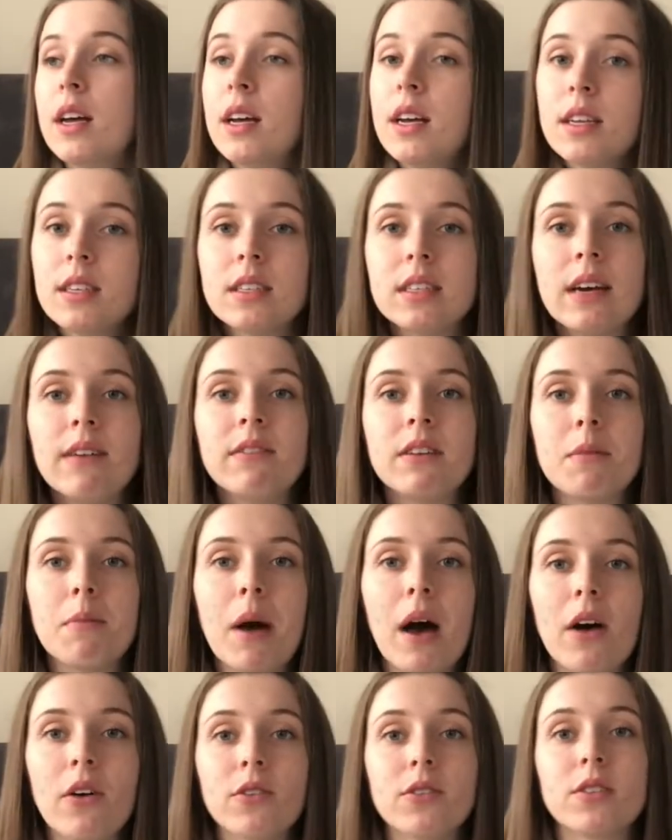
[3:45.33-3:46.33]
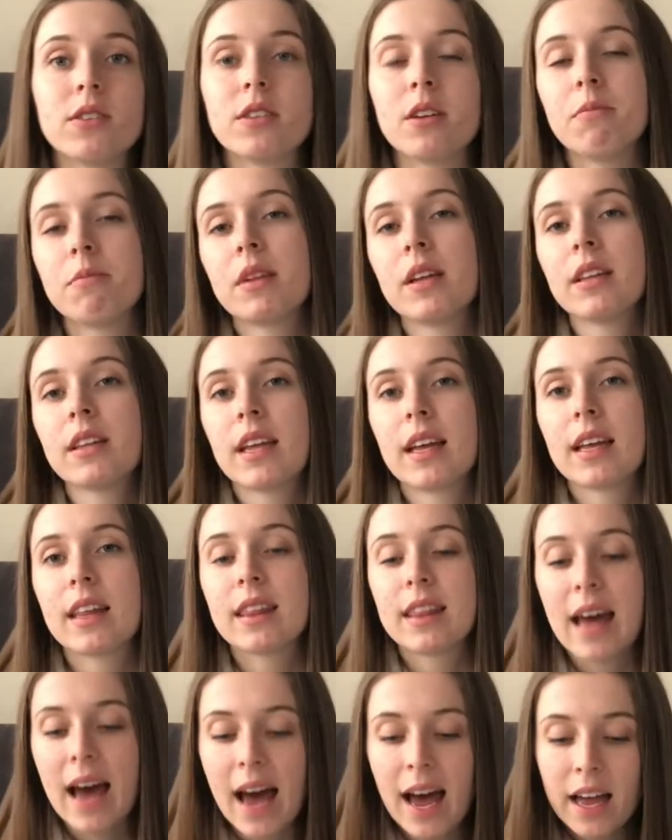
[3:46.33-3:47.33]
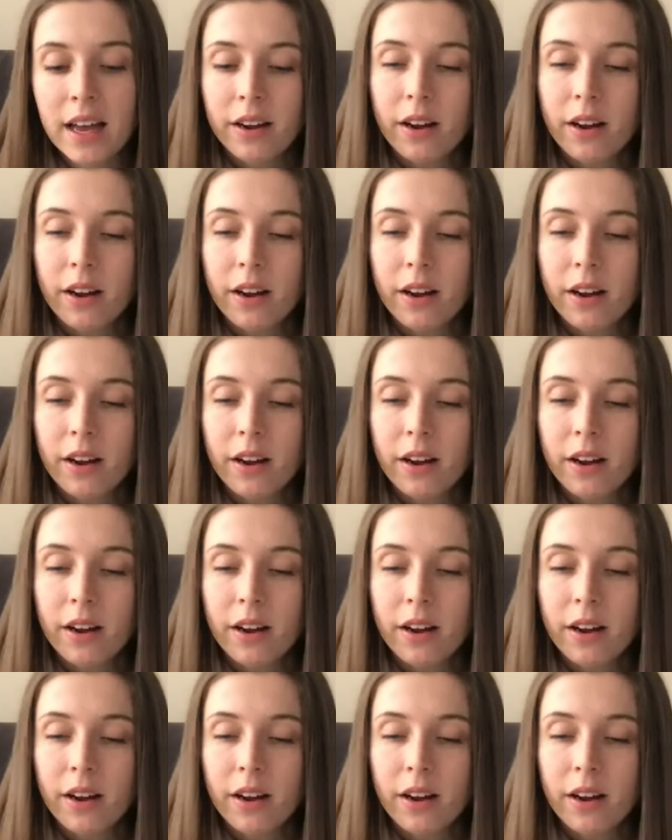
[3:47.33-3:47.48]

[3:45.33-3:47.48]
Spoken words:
70 pounds, something like that.